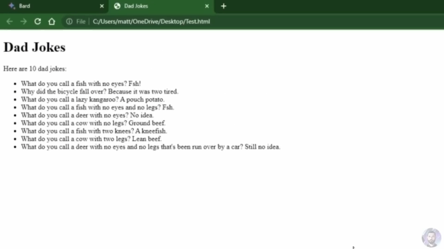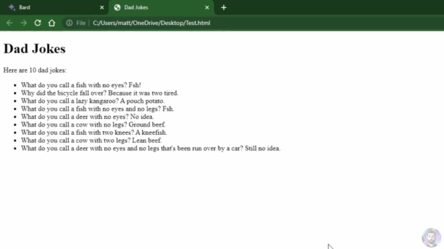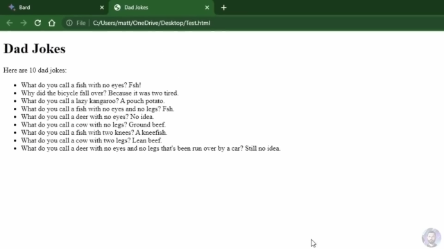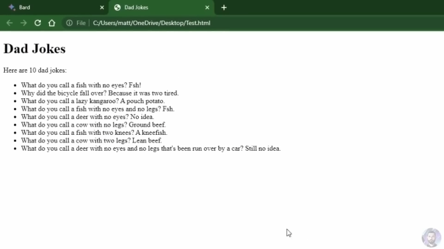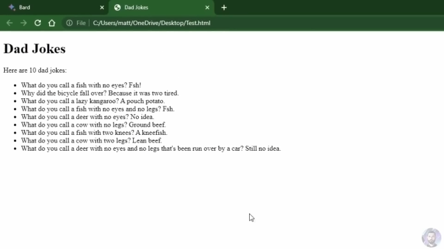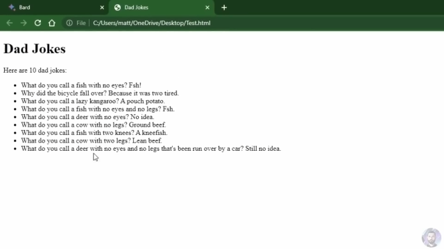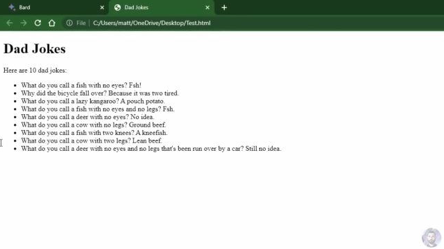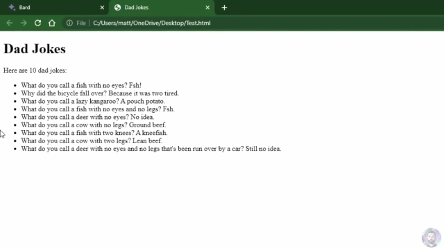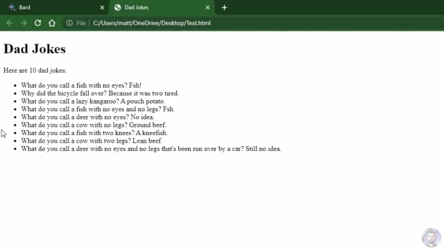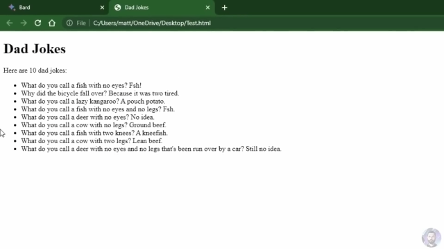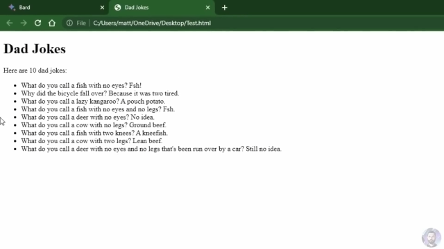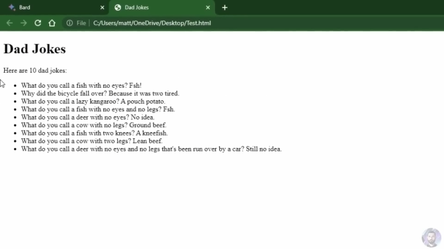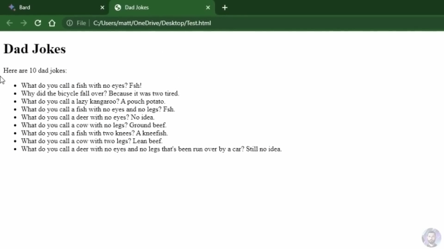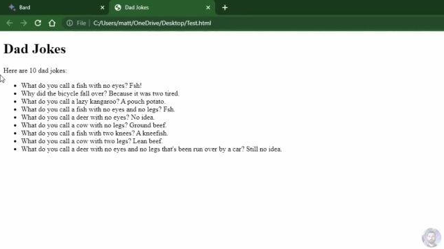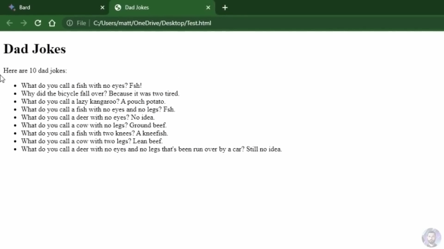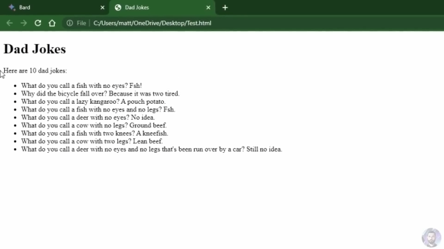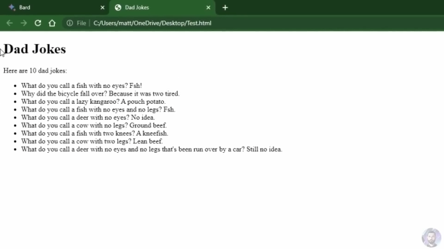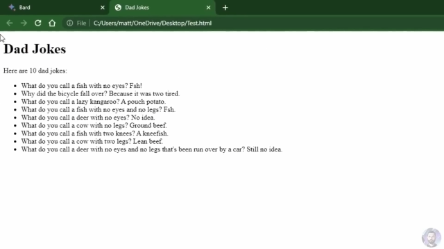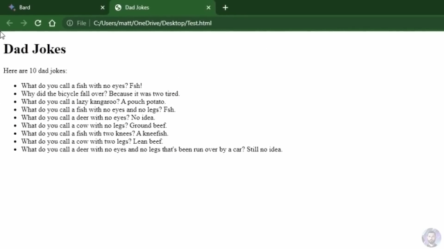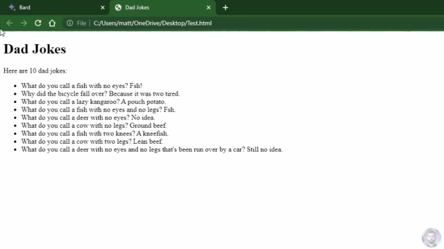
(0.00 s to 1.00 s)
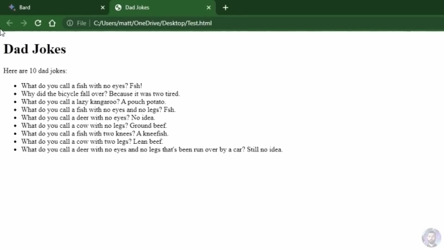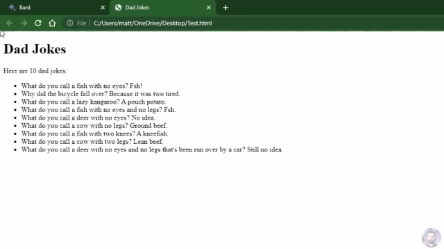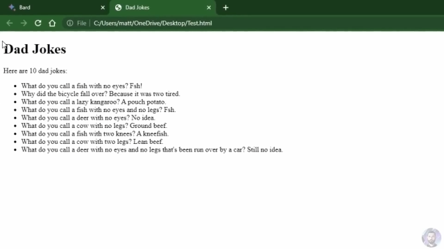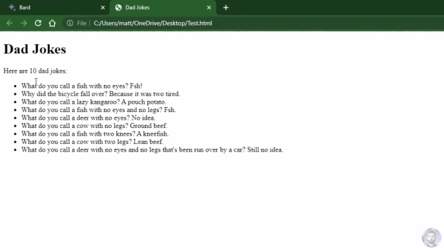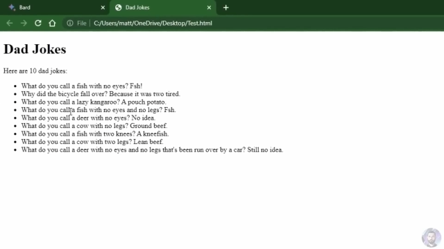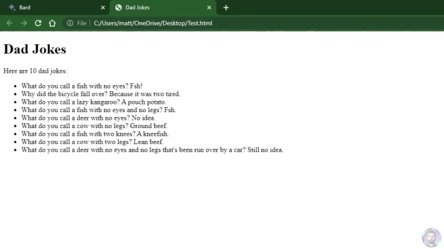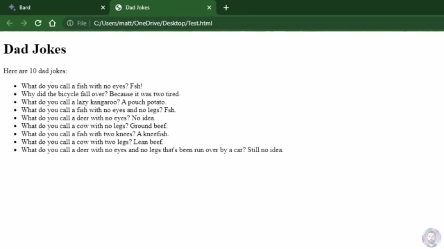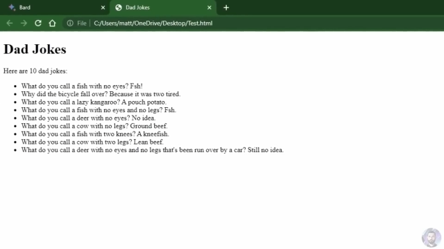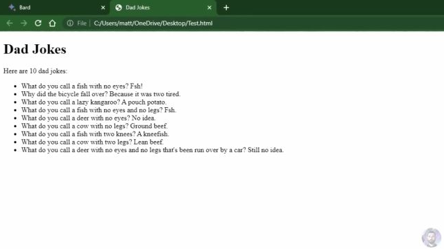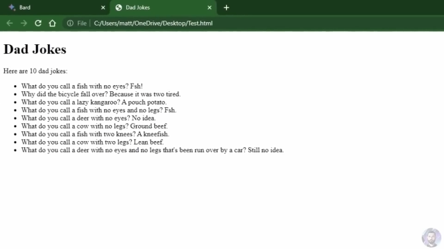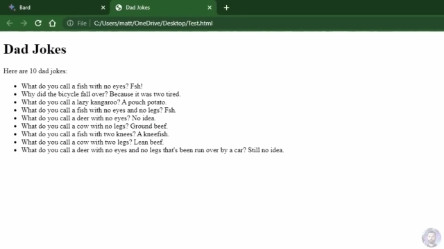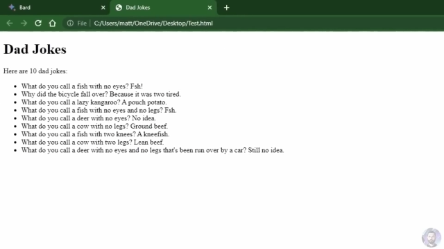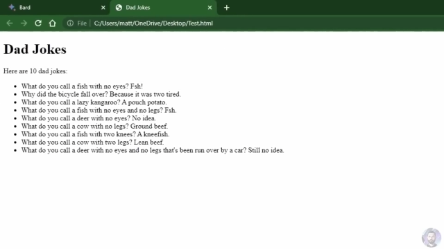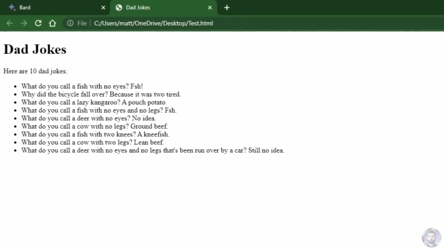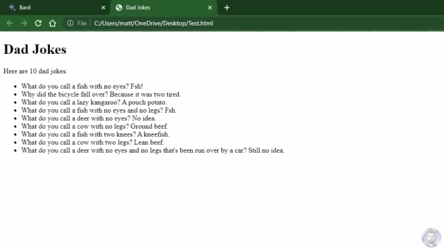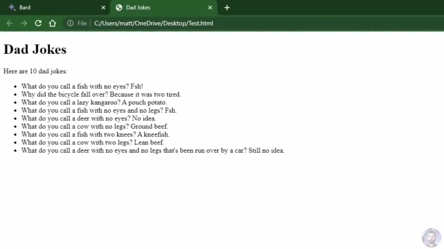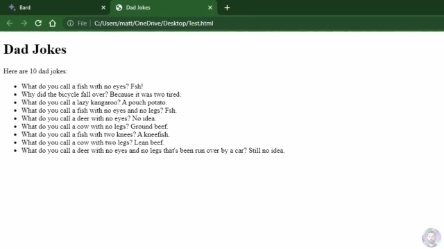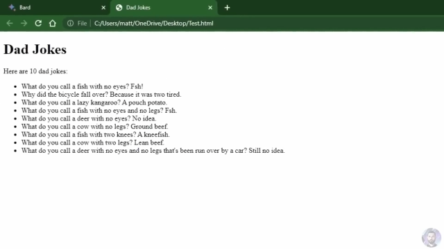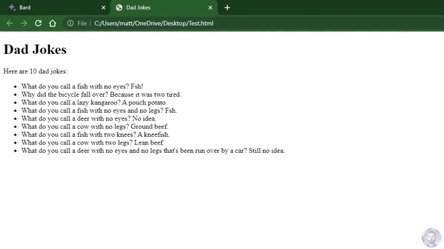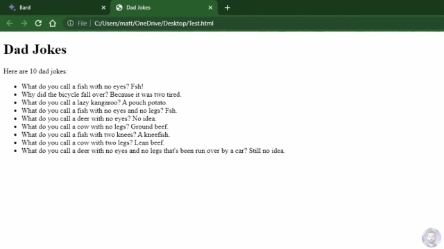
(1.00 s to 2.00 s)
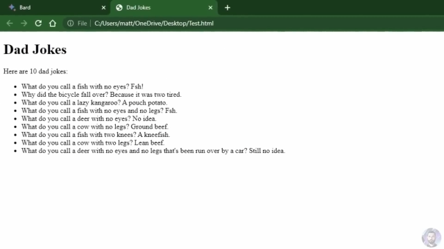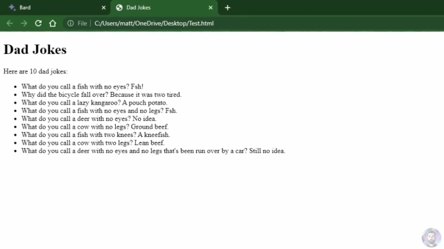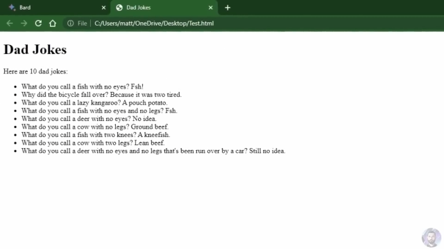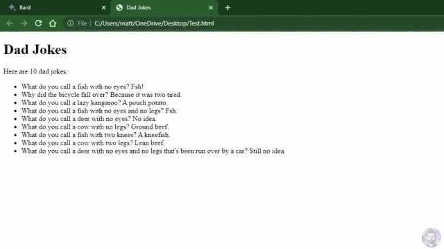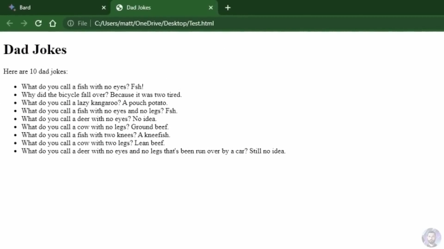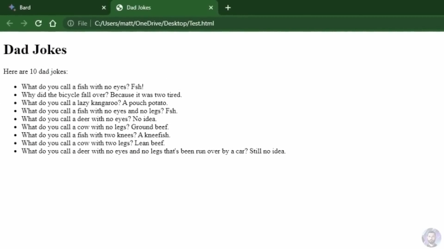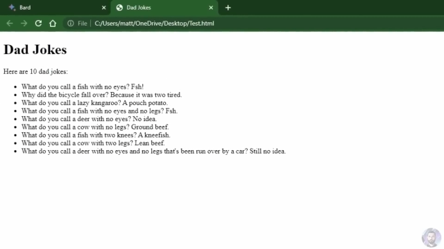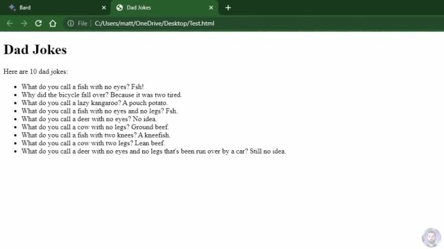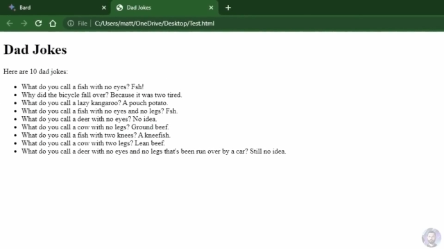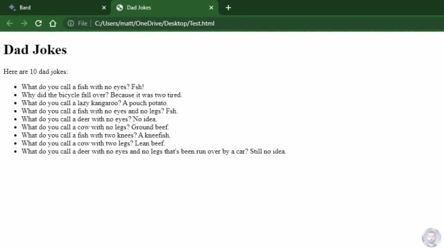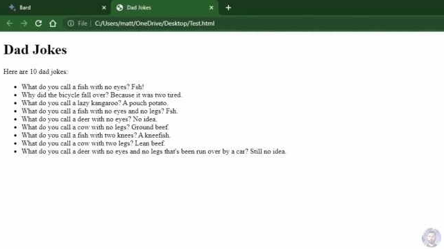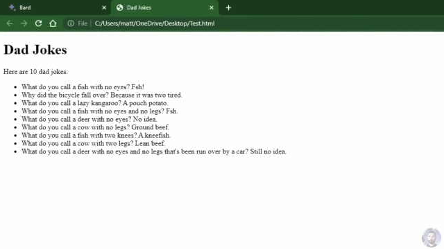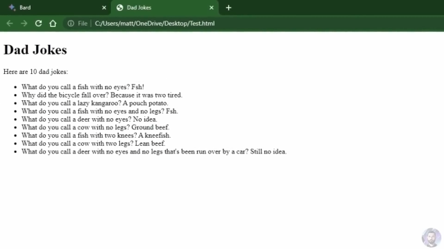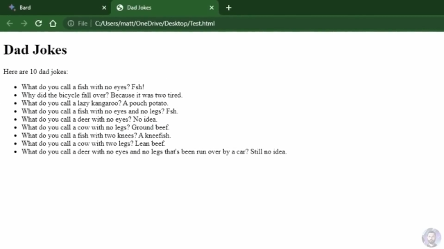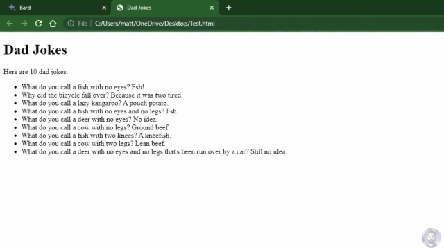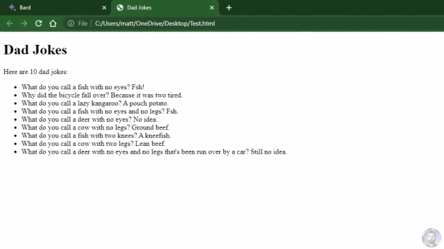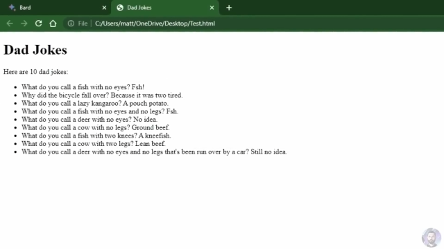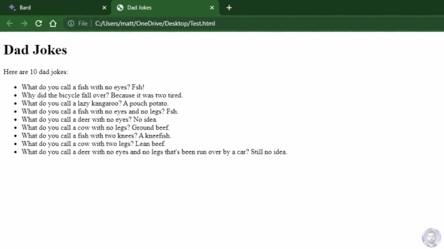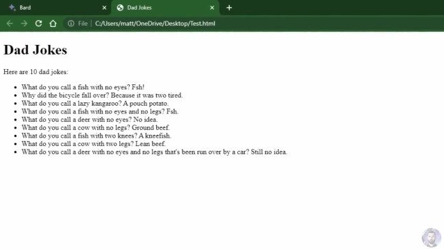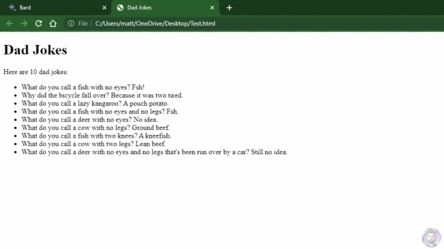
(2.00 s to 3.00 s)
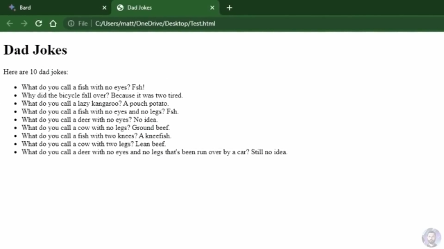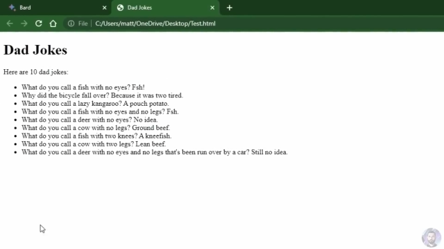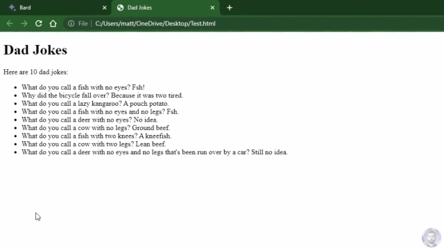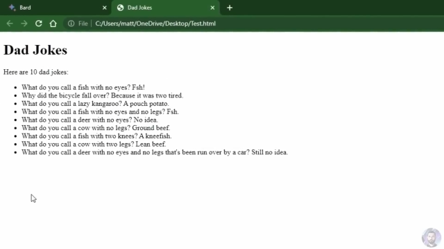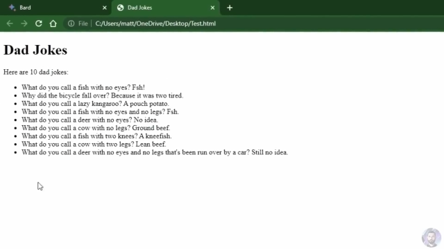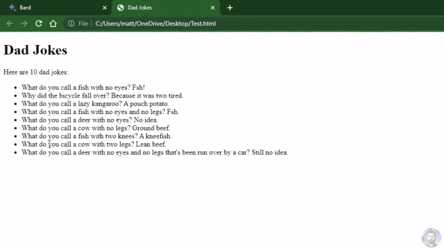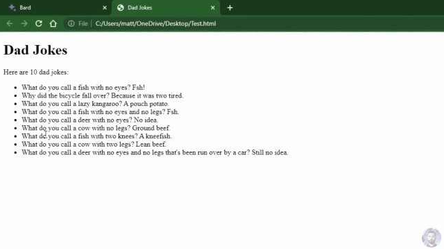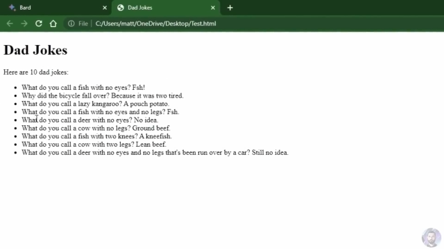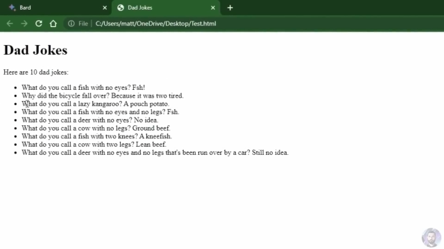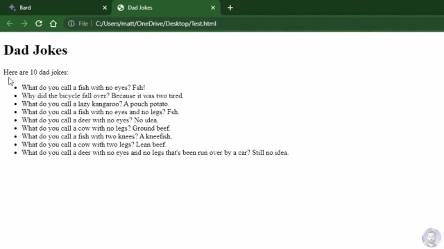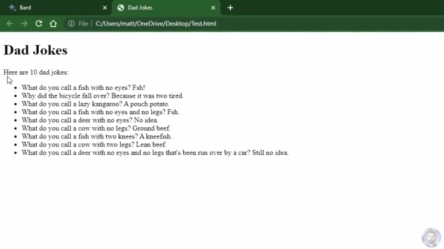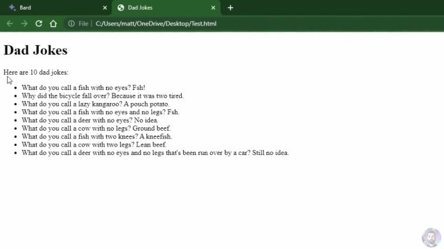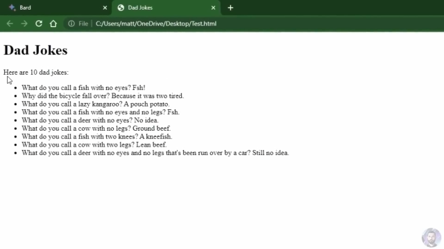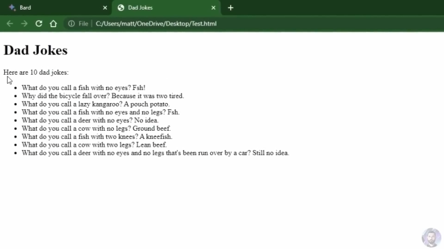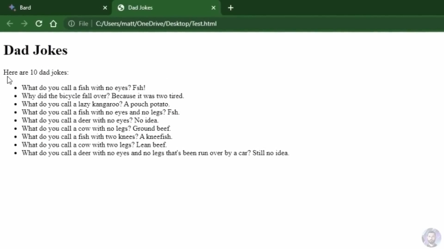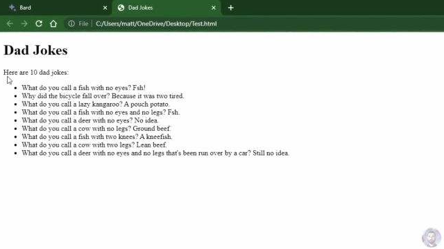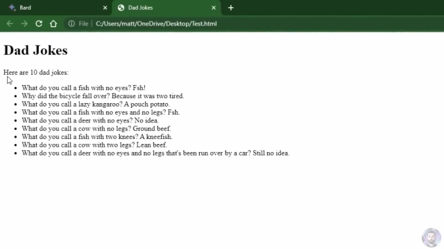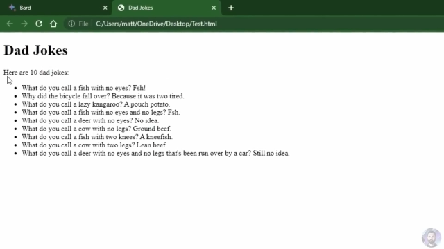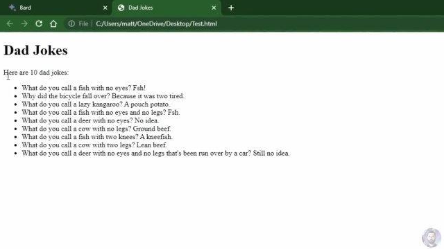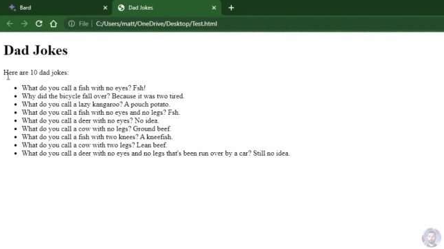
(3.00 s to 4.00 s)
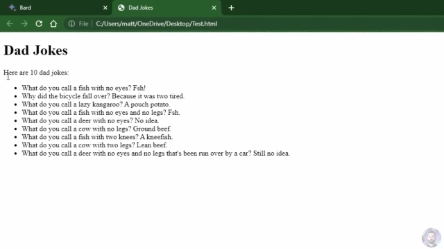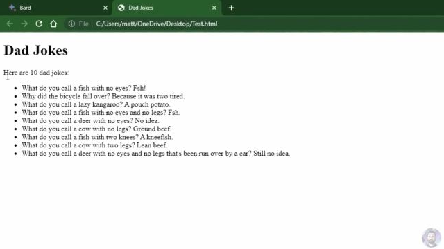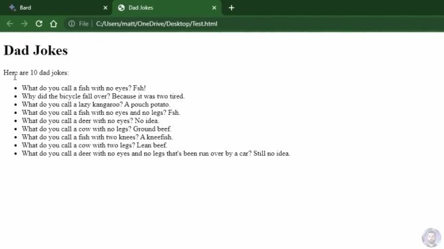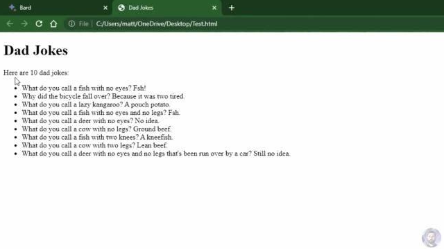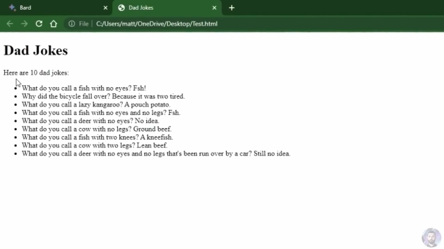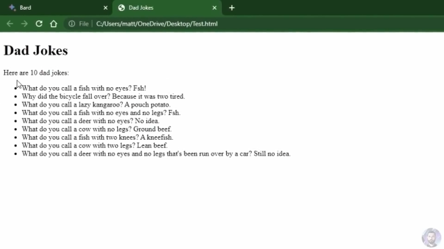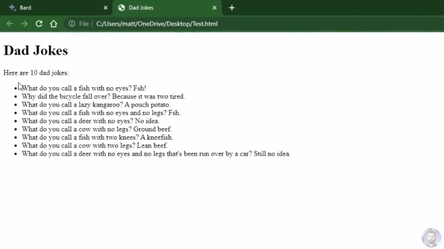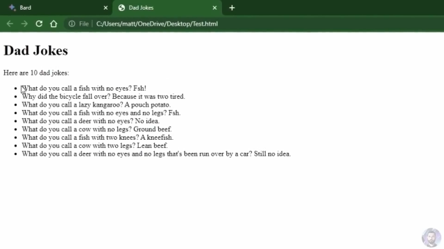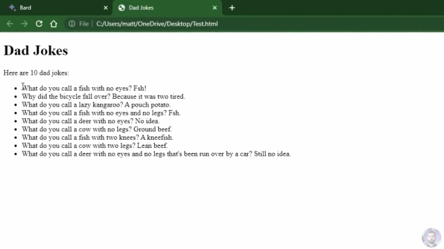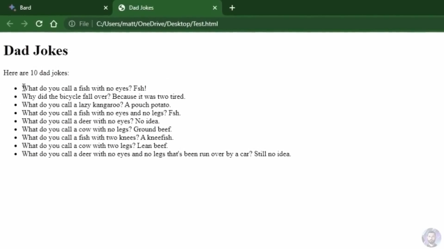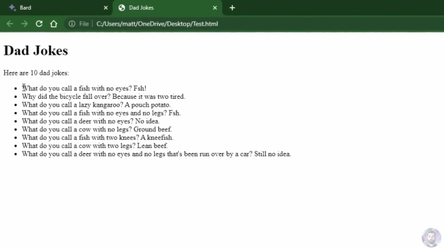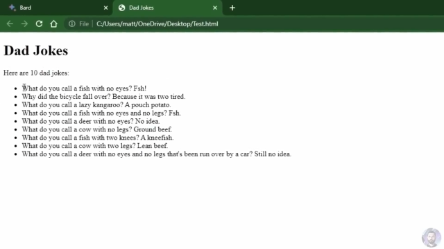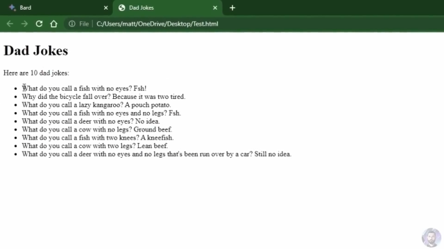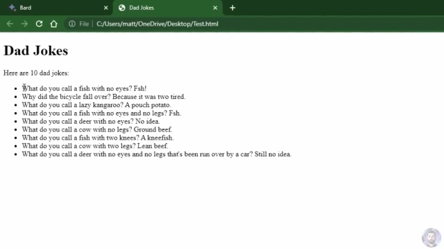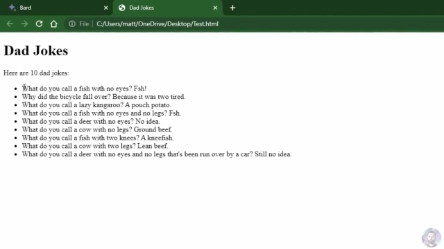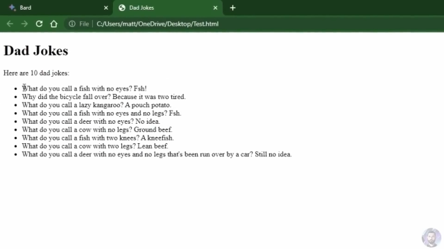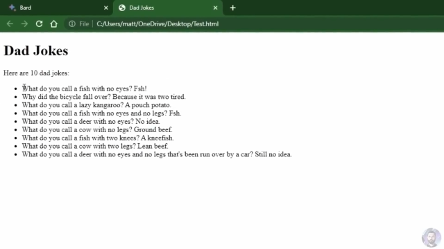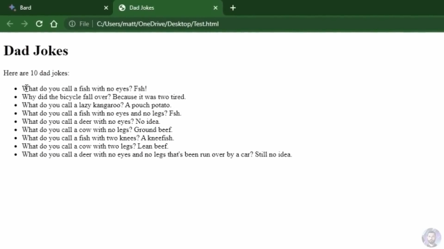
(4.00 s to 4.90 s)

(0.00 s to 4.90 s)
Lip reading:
(no speaker visible)